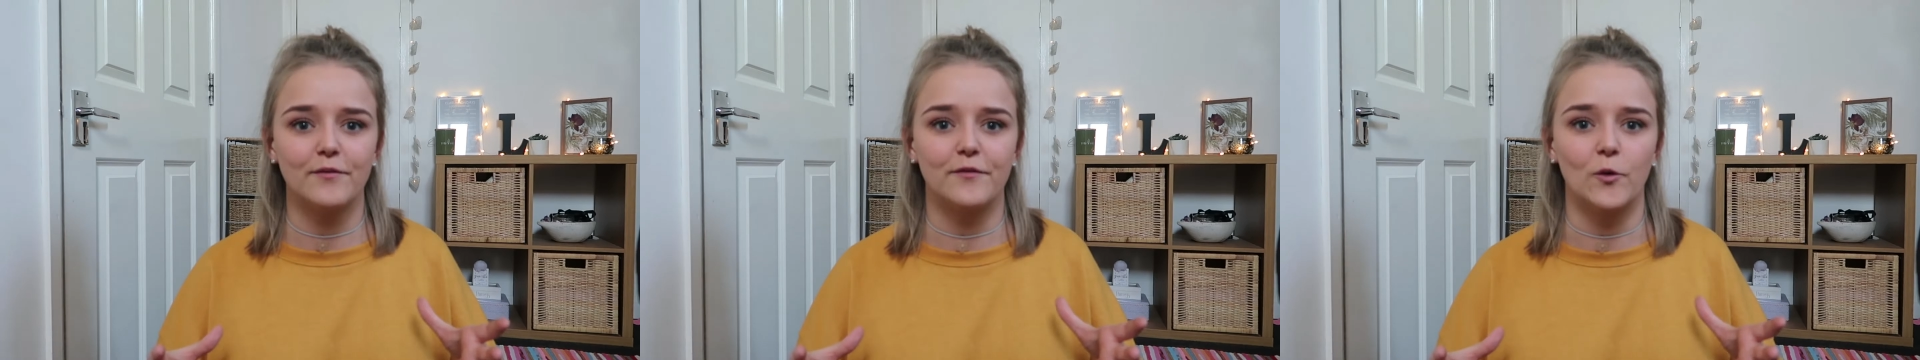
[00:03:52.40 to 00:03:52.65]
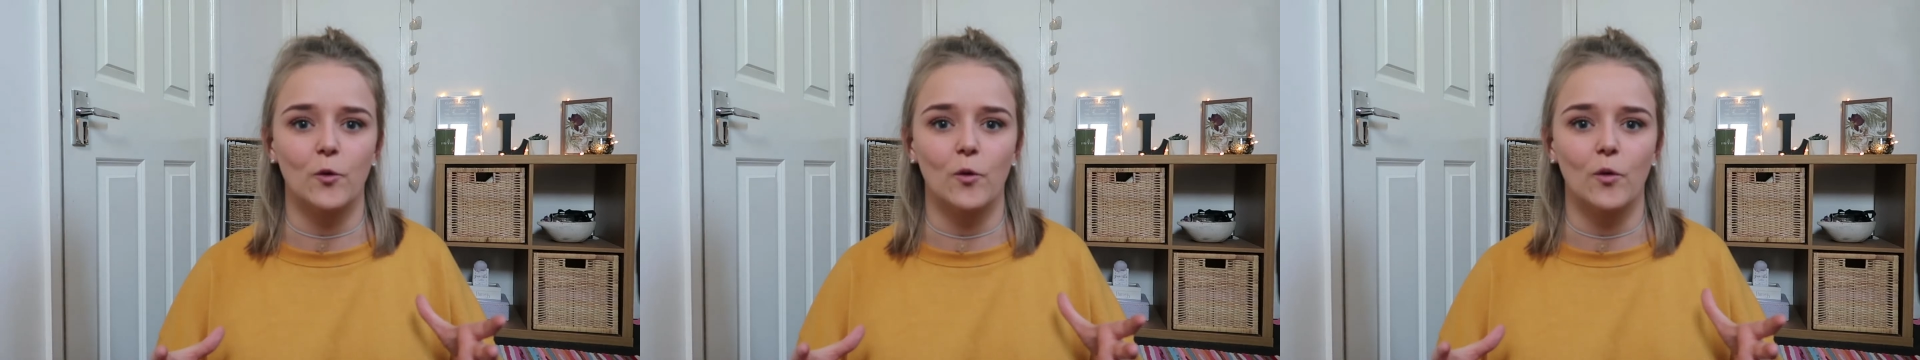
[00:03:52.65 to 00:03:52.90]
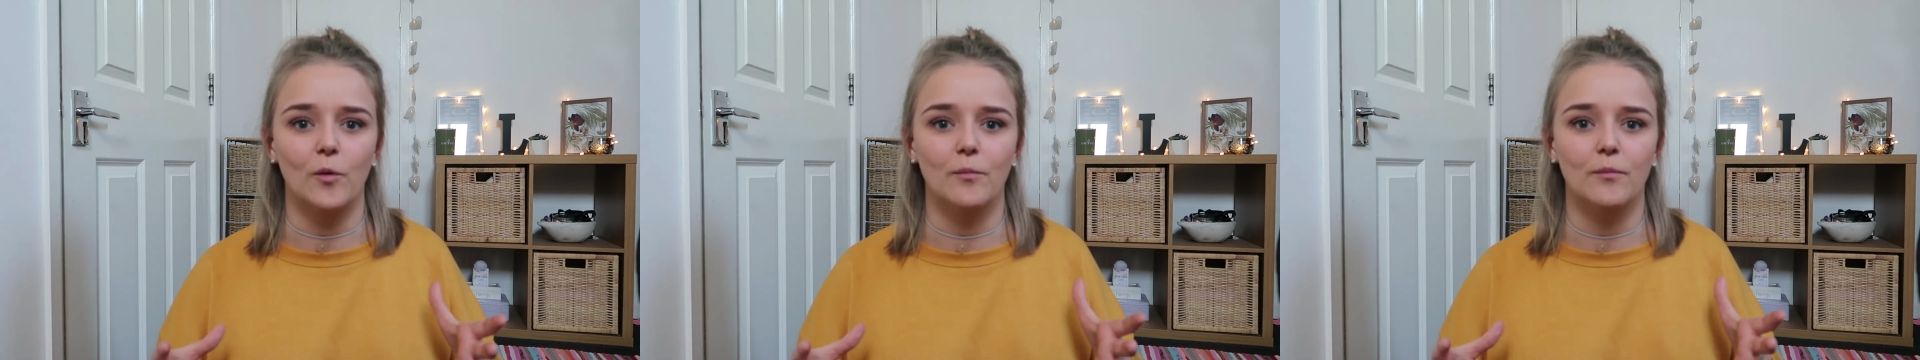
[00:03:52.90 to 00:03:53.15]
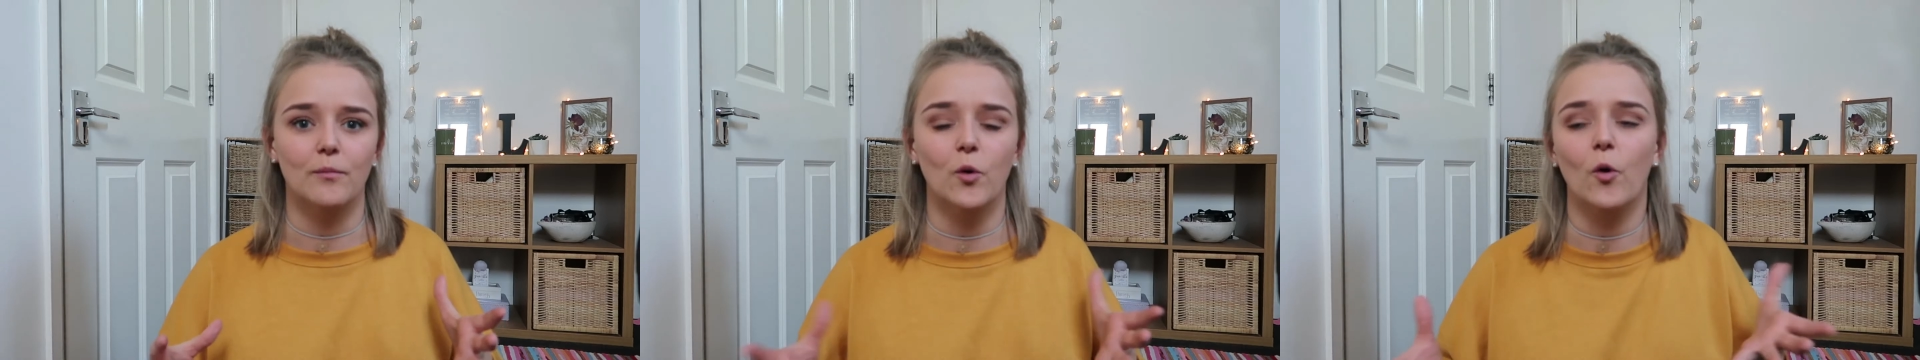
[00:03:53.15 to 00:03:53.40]
for
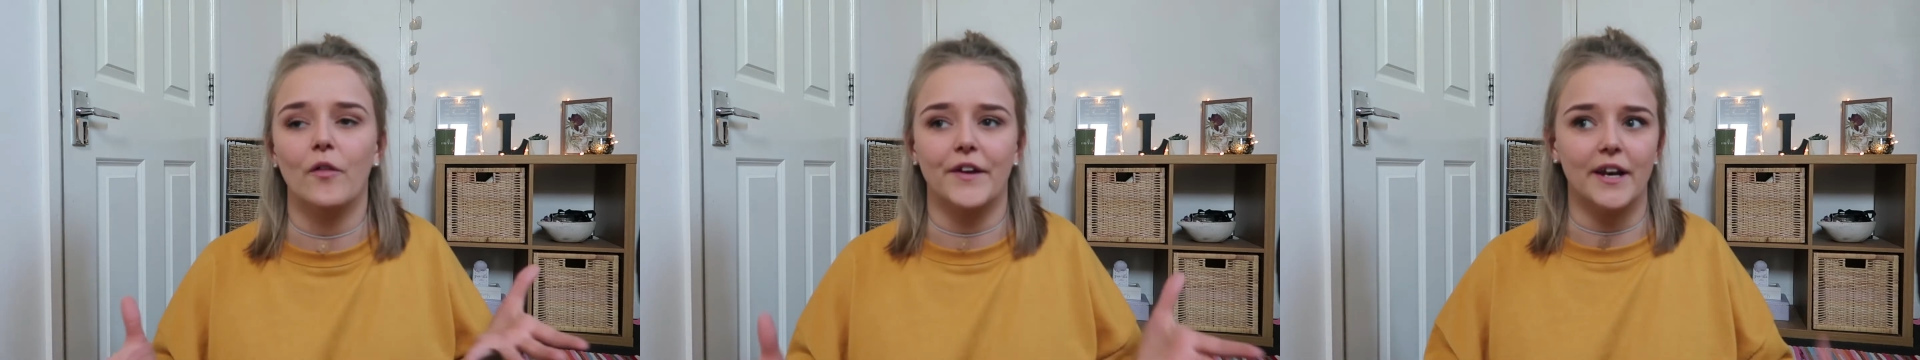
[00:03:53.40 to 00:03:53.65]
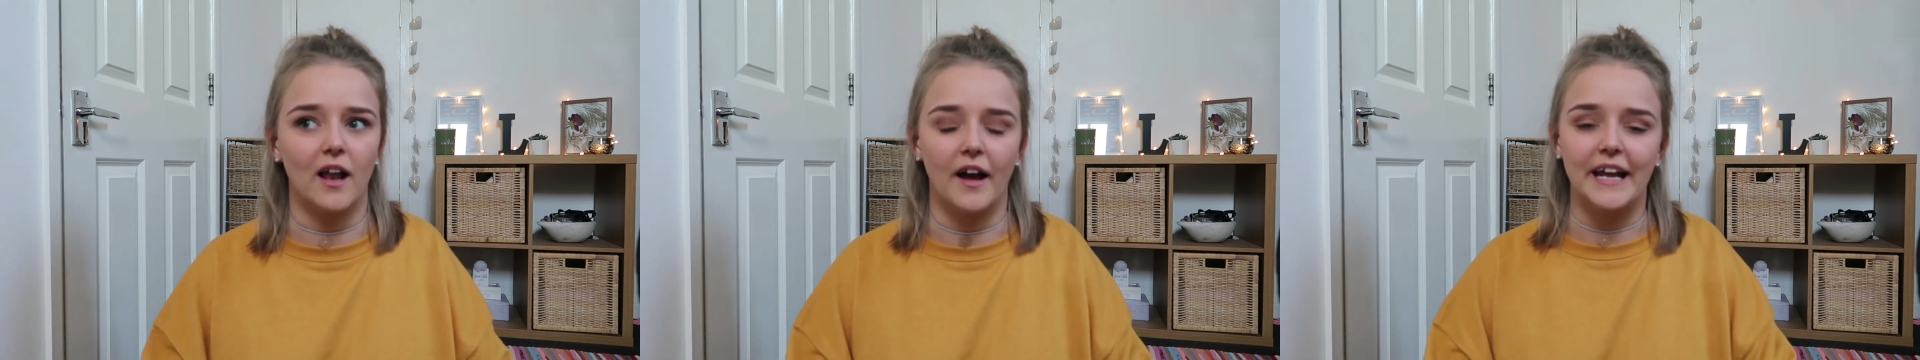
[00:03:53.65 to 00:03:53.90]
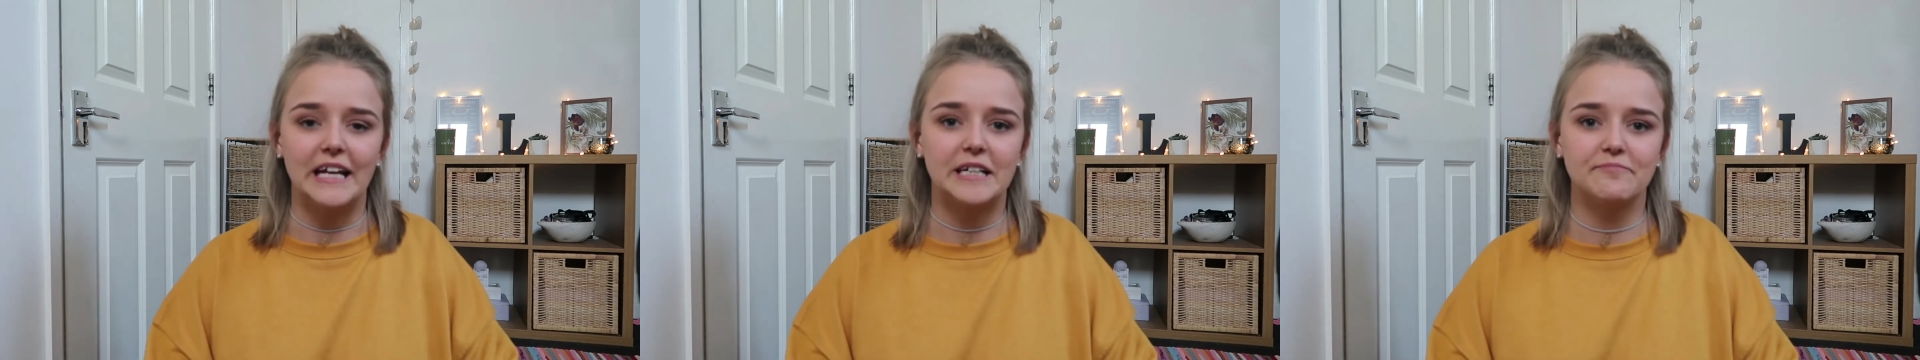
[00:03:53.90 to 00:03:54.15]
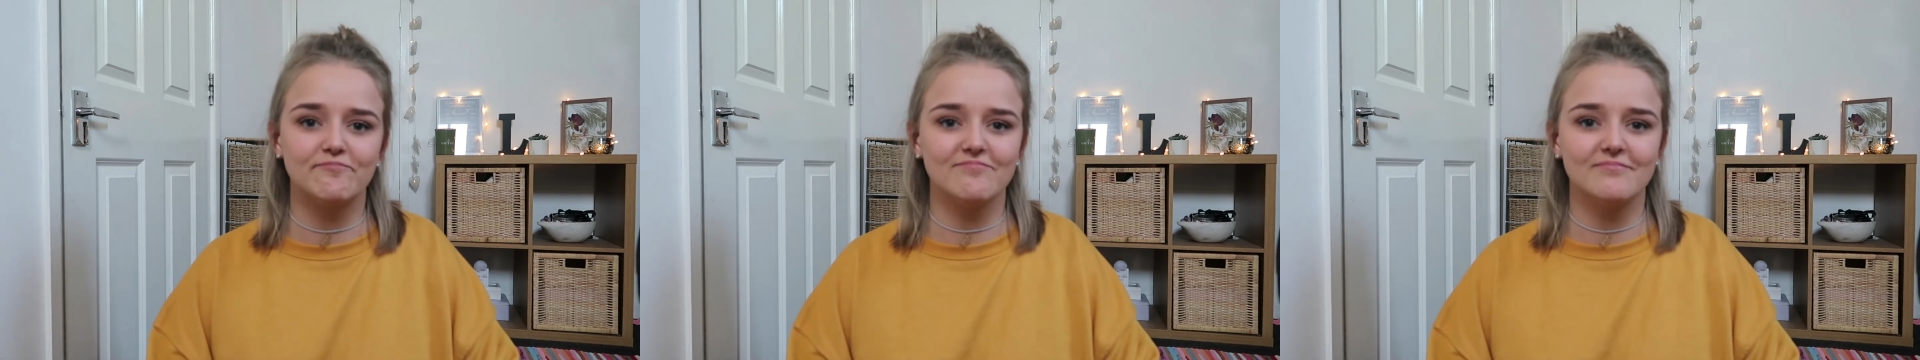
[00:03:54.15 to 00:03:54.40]
more than like